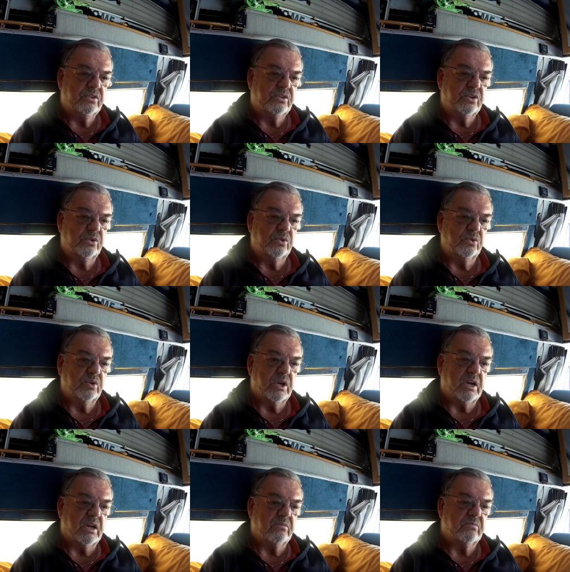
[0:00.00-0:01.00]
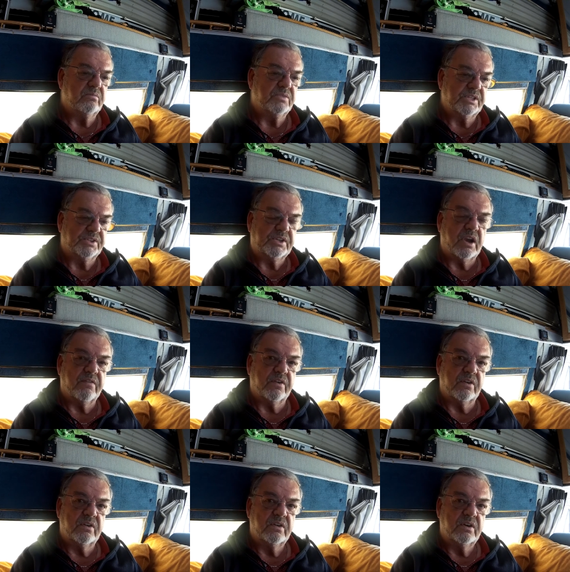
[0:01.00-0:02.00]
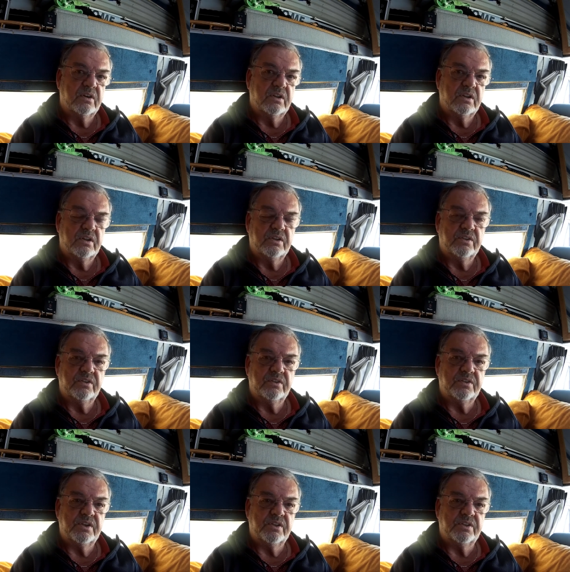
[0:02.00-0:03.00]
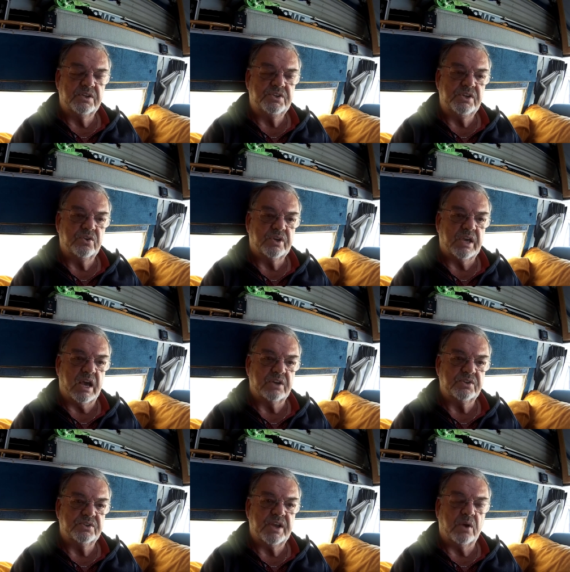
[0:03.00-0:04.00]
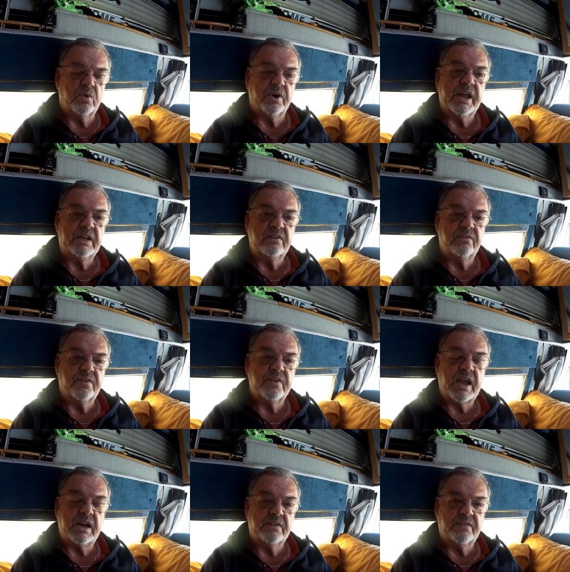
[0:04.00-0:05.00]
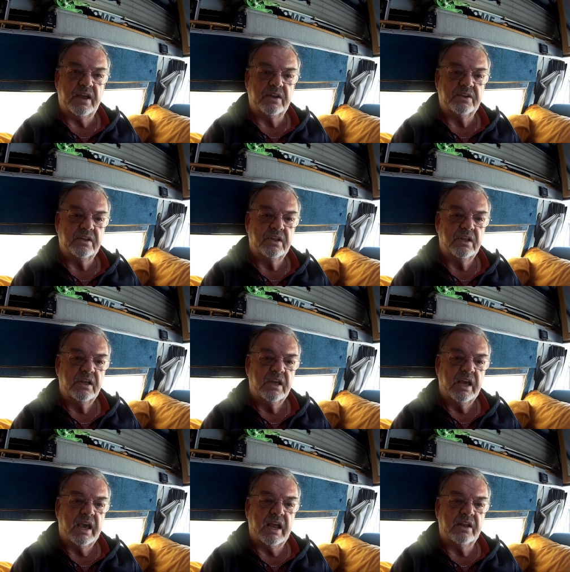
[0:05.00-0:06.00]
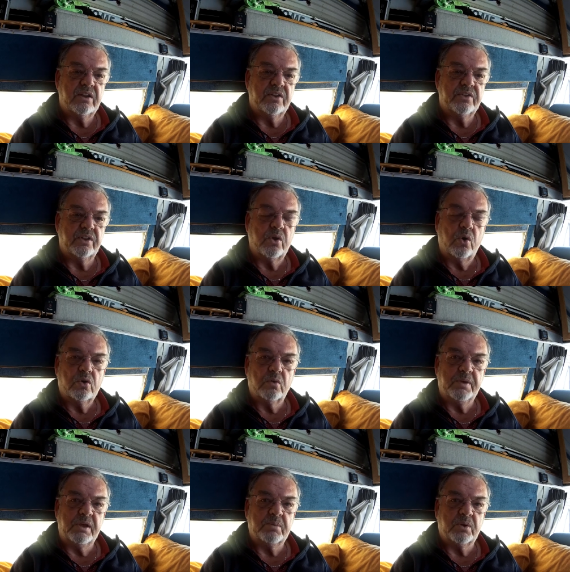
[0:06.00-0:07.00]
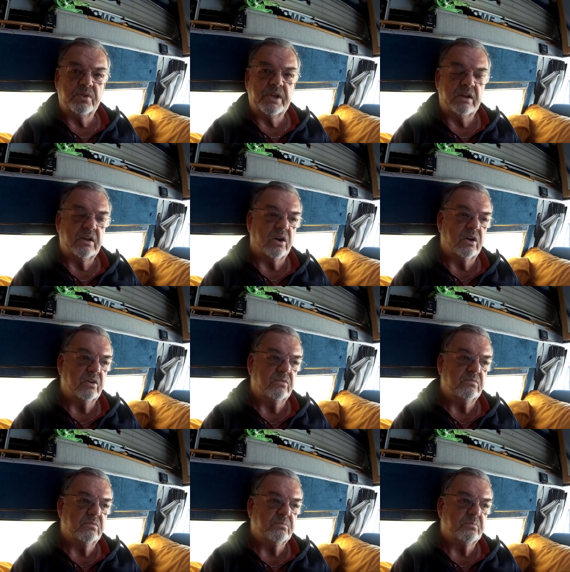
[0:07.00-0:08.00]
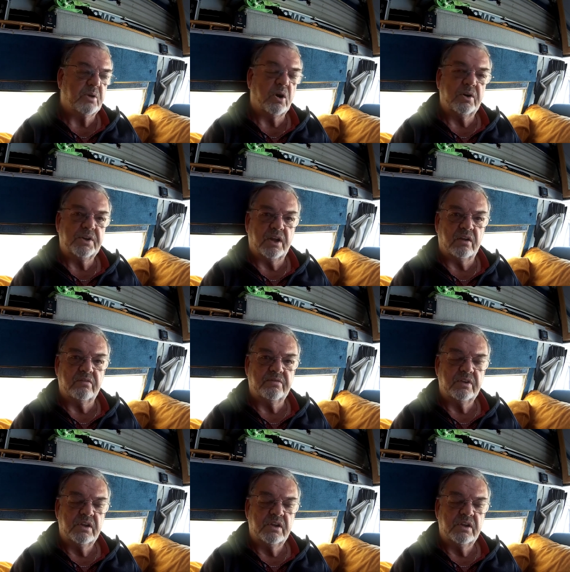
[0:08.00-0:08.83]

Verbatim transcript: to uh, discover the, the geocaches that were hidden for that event. And the local people that are part of